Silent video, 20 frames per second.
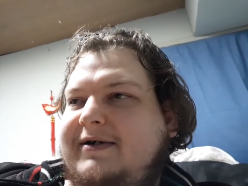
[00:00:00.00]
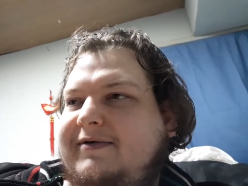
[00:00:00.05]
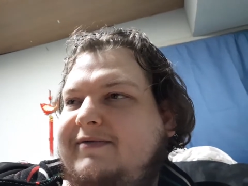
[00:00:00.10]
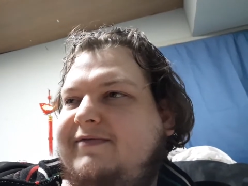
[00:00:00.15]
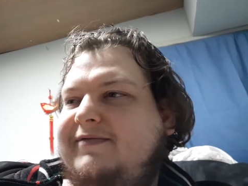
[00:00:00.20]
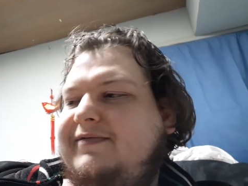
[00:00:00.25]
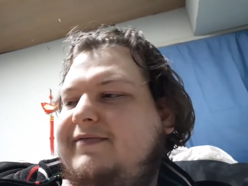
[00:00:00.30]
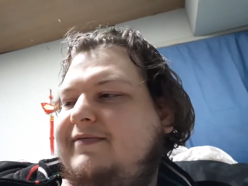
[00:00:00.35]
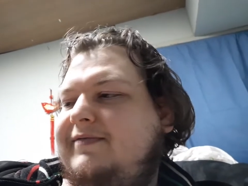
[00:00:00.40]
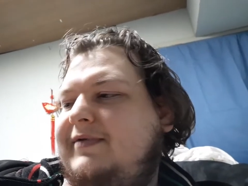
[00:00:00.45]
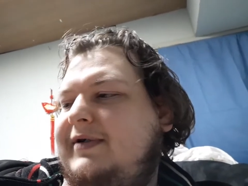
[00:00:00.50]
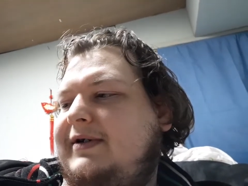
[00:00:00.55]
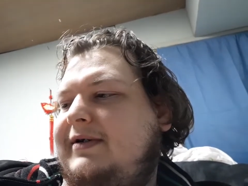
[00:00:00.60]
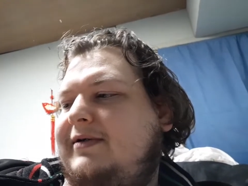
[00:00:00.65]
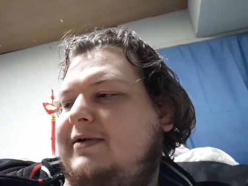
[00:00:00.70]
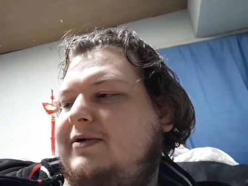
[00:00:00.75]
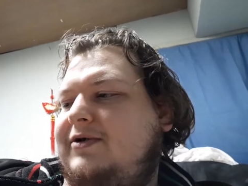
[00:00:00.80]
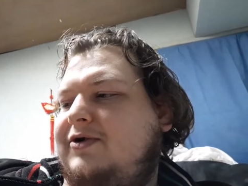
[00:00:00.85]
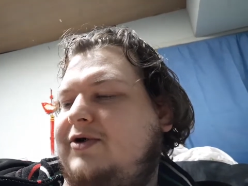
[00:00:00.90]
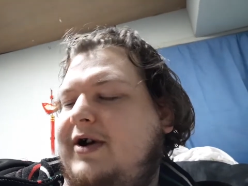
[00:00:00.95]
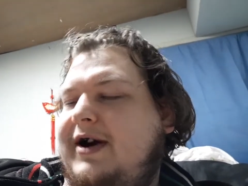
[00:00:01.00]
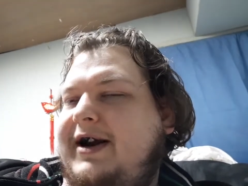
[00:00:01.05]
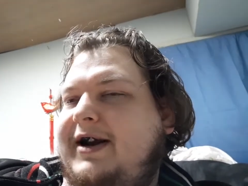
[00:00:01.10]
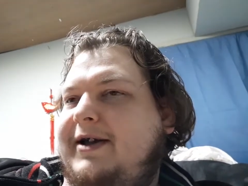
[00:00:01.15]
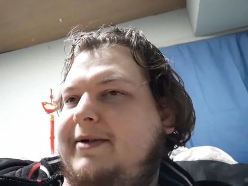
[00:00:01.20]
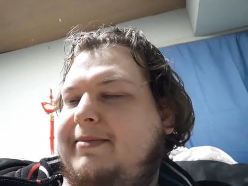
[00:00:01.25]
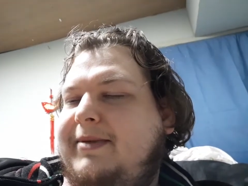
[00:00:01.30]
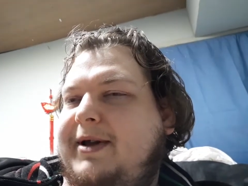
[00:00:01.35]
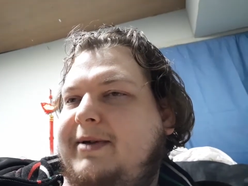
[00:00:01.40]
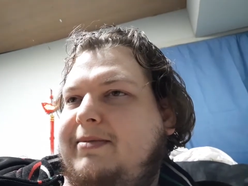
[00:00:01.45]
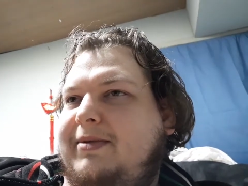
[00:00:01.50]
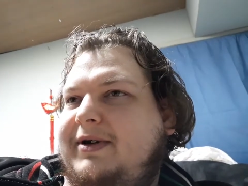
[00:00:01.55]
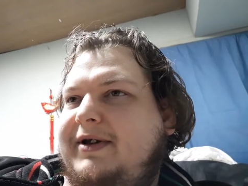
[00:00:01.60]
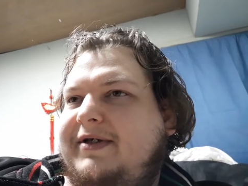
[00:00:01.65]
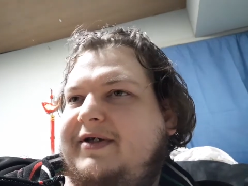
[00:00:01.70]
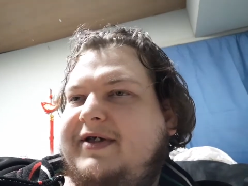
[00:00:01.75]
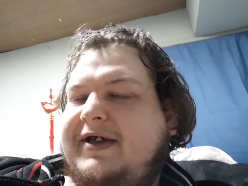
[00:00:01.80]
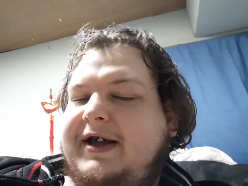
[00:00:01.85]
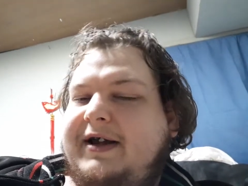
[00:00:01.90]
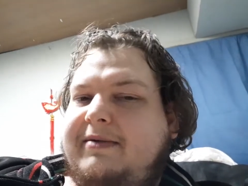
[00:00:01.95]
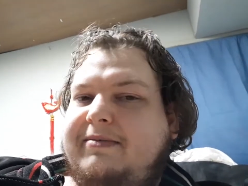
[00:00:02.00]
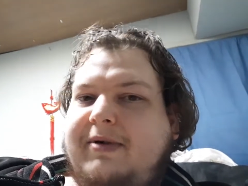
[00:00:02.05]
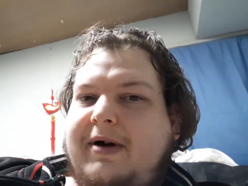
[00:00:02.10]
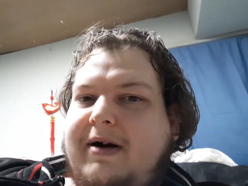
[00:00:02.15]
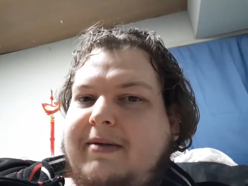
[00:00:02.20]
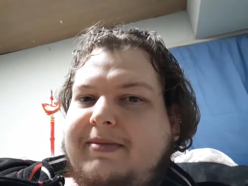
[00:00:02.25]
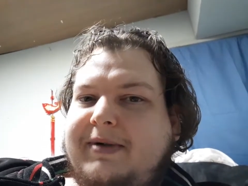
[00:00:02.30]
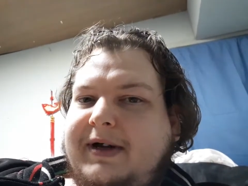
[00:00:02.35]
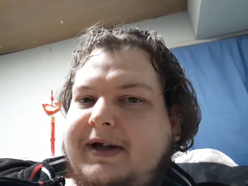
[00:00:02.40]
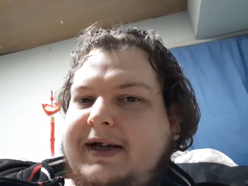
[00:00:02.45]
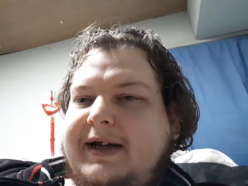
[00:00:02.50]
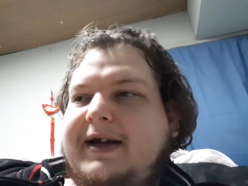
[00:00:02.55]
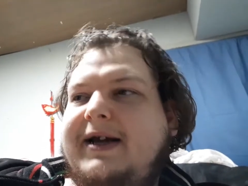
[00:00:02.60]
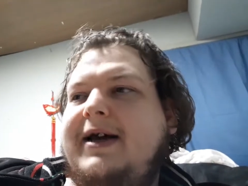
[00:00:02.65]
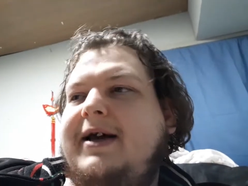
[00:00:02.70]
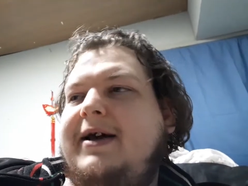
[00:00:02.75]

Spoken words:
of training people to think properly.